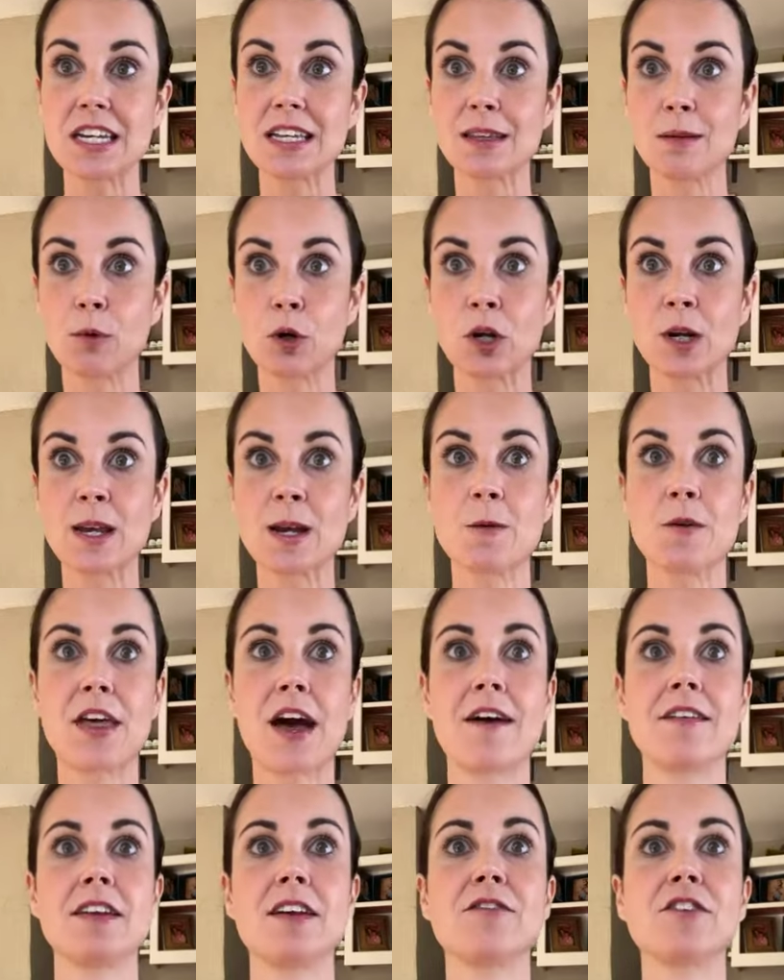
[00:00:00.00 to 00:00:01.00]
in the morning
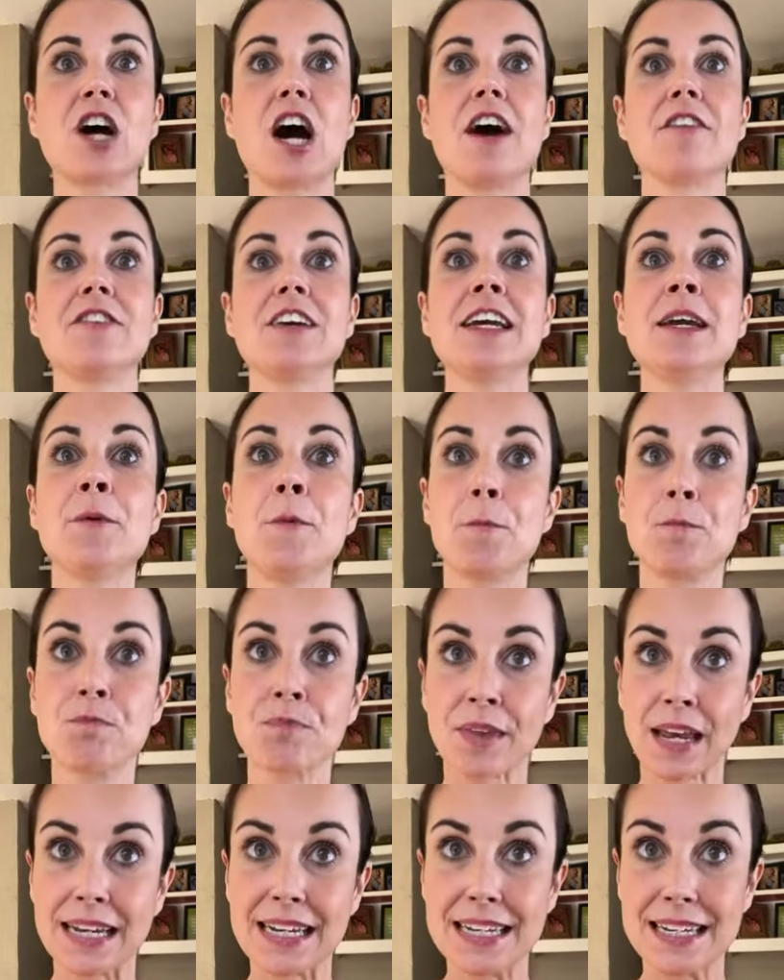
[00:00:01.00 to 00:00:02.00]
without enough coffee,
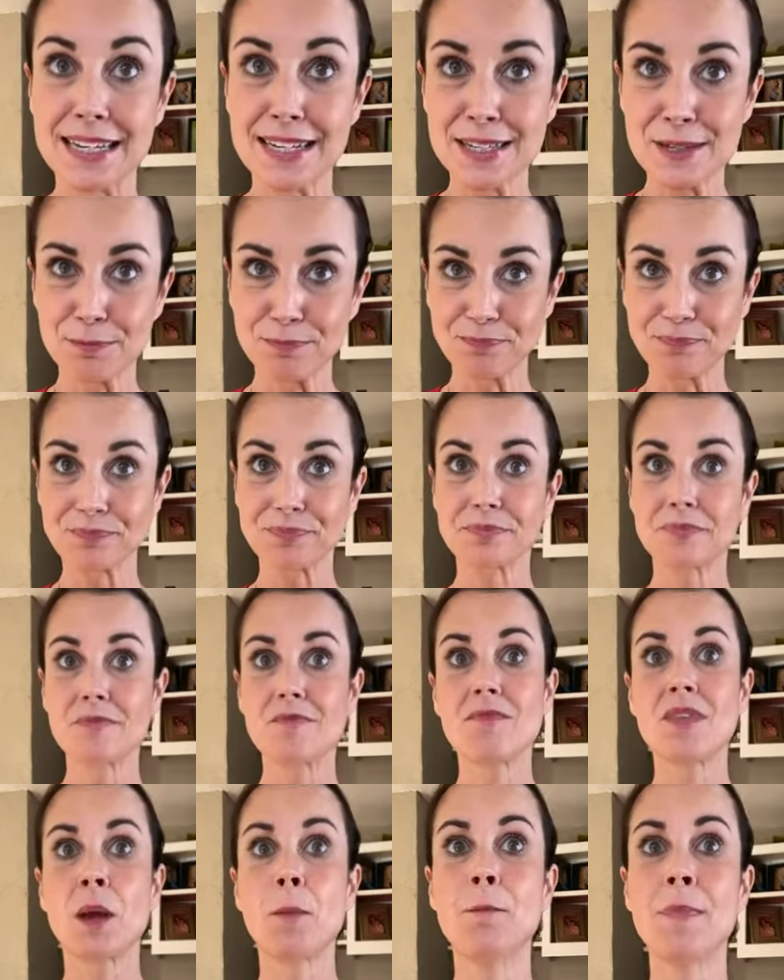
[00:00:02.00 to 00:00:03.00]
is
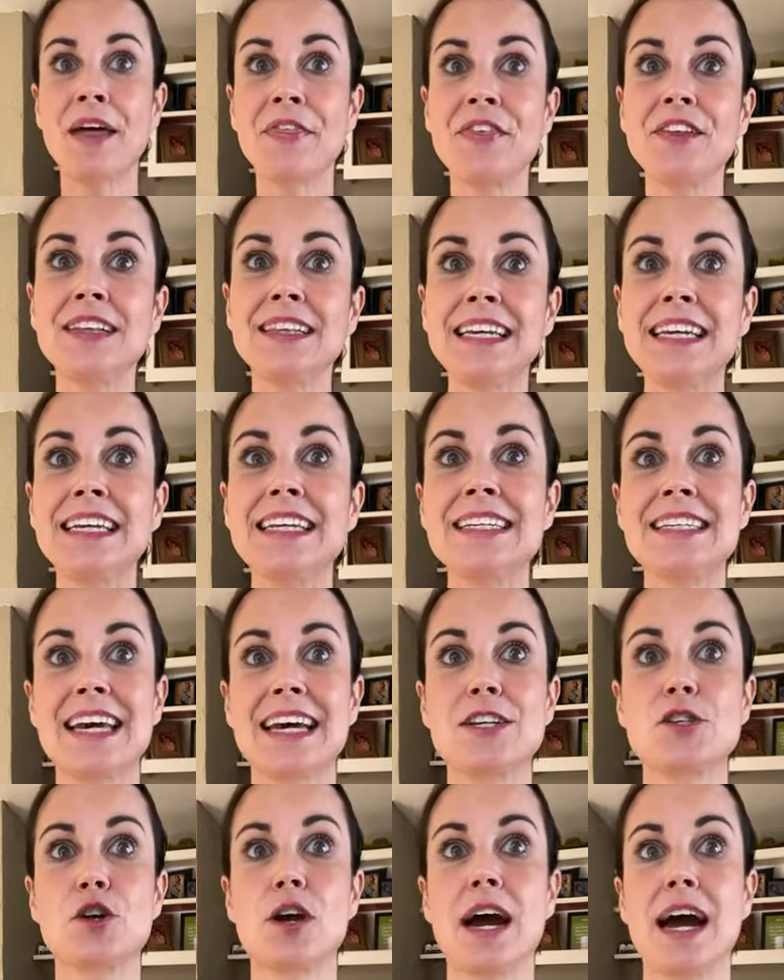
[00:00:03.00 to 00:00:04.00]
methylene
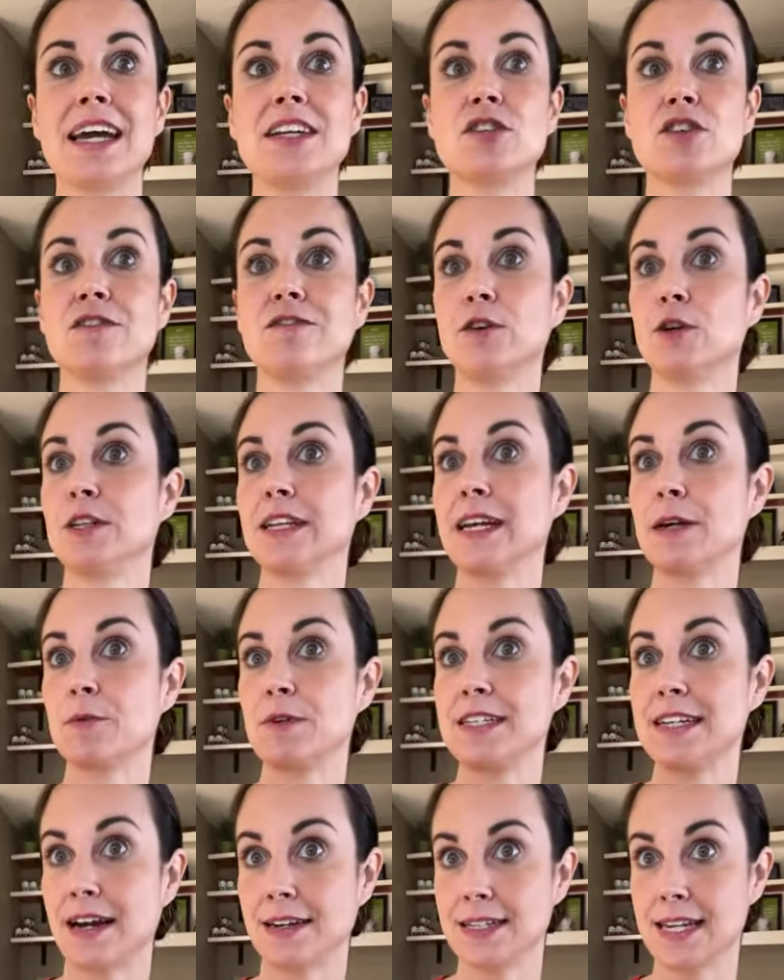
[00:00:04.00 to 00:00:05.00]
tetrahydrofolate
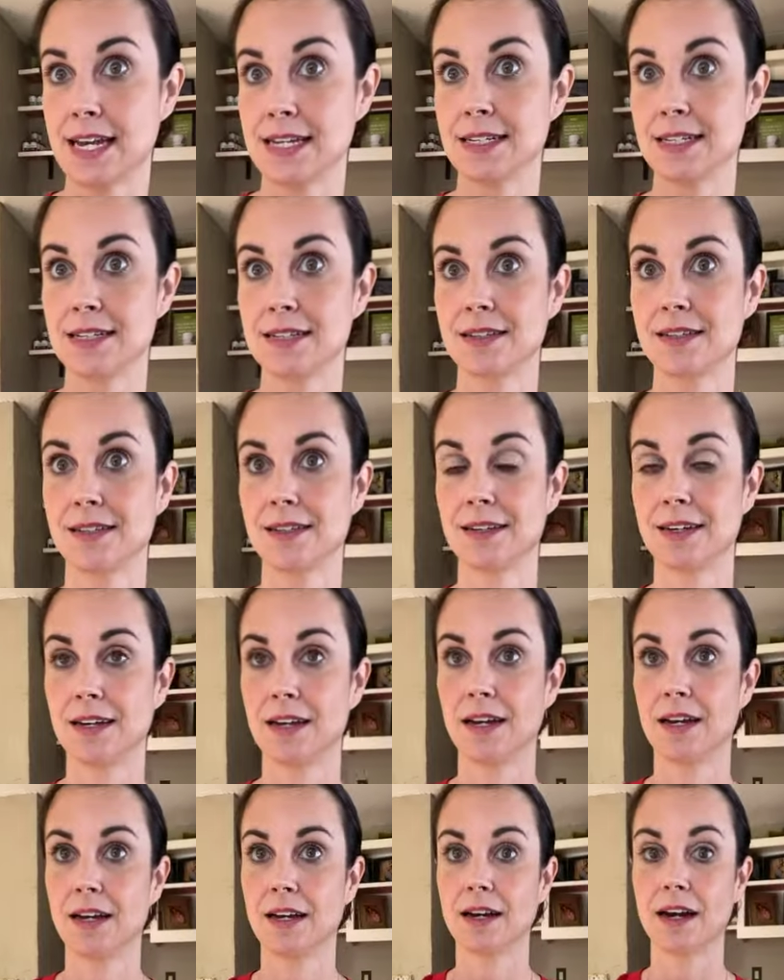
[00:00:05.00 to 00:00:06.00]
reductase,
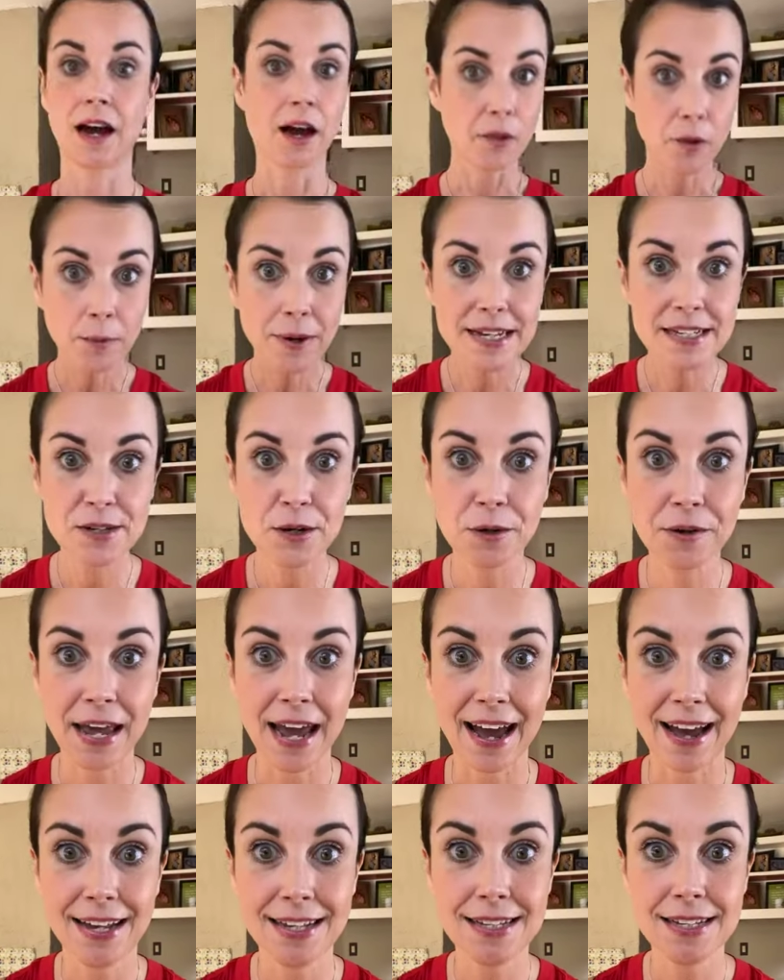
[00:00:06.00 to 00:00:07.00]
otherwise known
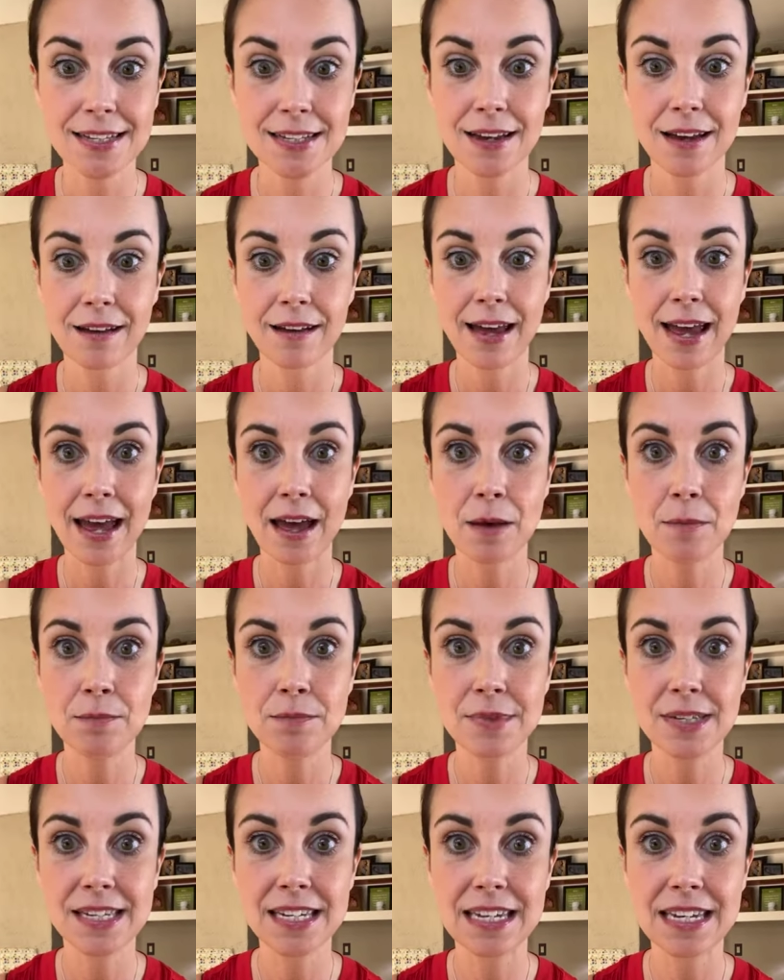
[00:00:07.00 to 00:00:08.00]
as
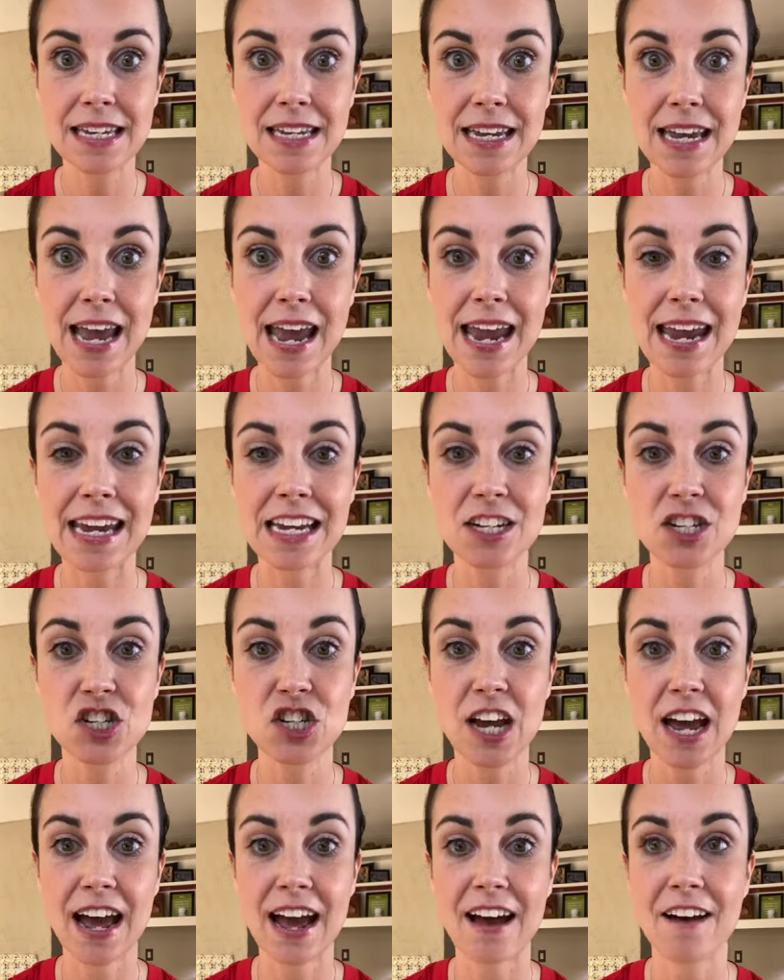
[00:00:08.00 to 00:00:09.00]

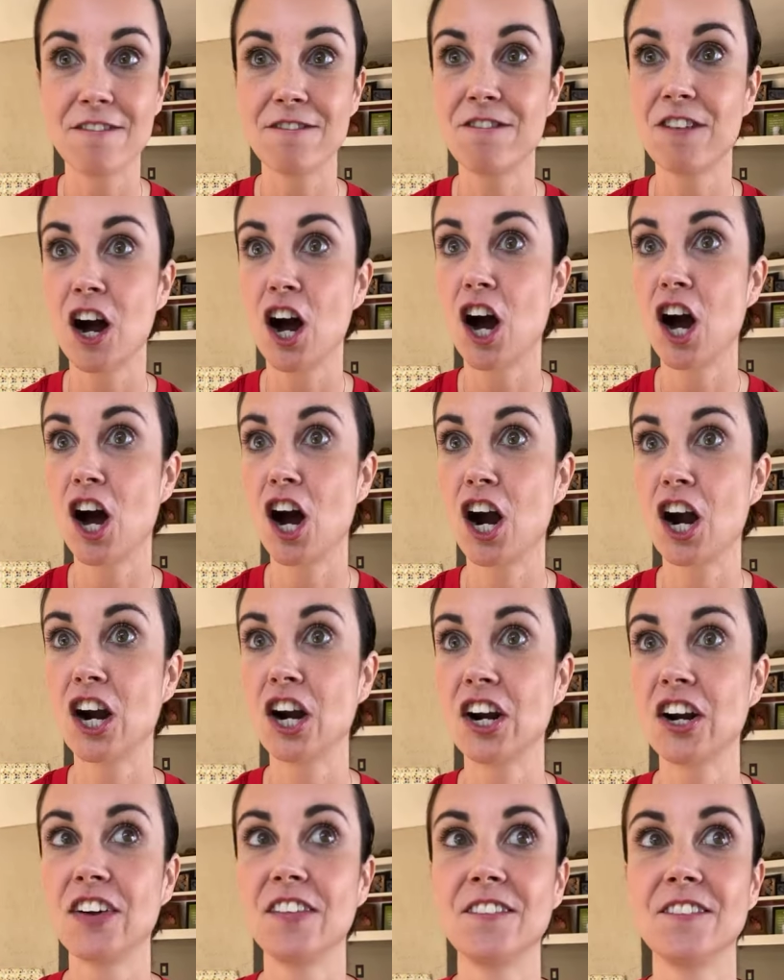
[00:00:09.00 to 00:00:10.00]
MTHFR.
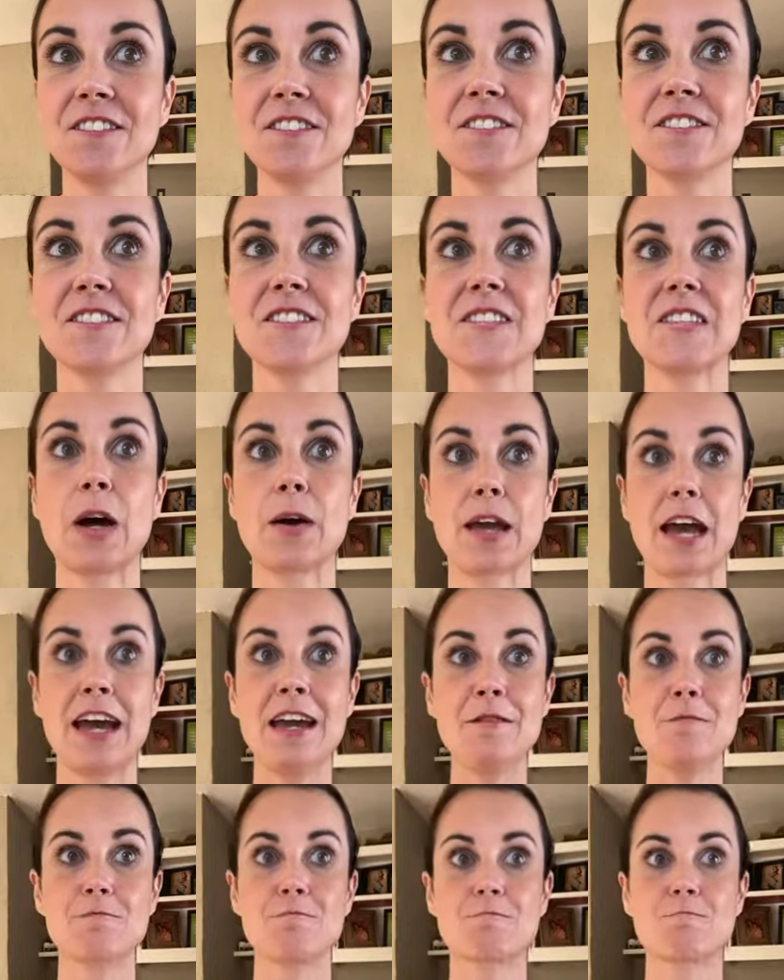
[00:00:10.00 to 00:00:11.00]

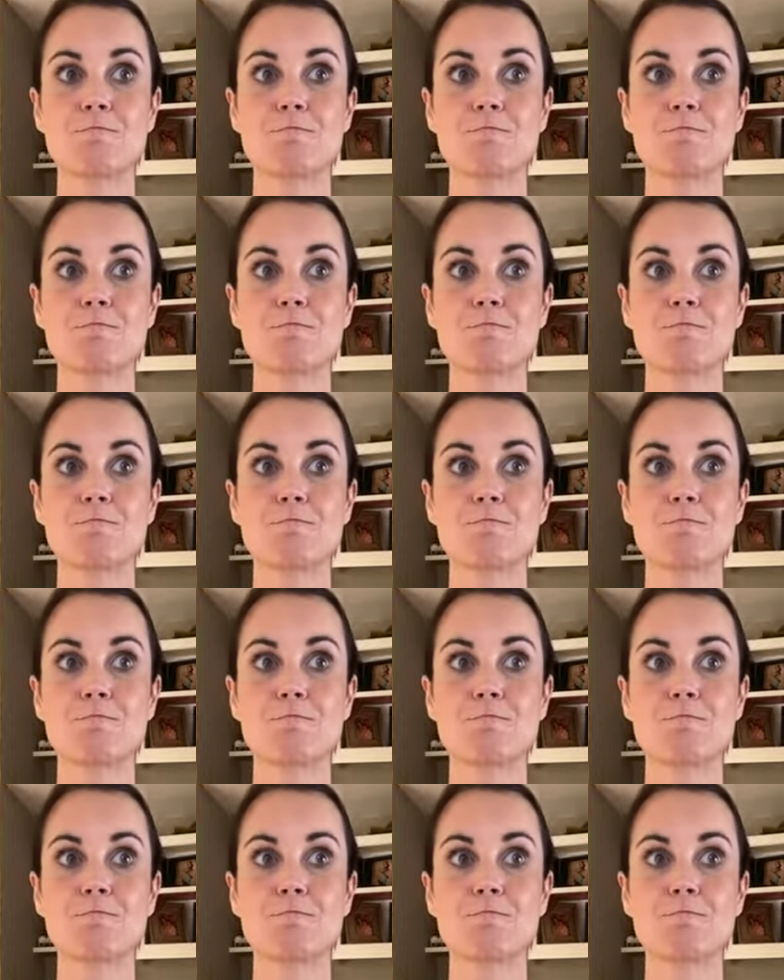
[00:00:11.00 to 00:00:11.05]
Okay?